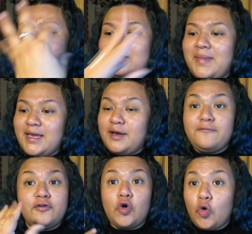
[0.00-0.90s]
makeup
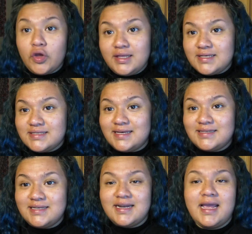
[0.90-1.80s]
for oily skin
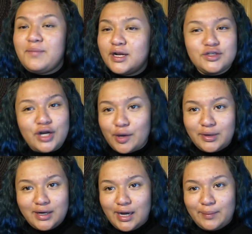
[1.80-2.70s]
today. I'm not sure how I'm
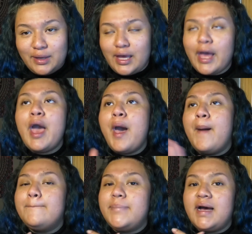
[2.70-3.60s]
gonna name it yet,
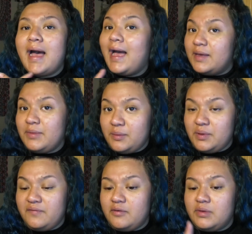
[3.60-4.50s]
but I am gonna be
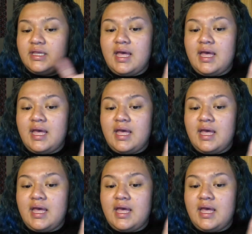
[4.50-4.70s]
filming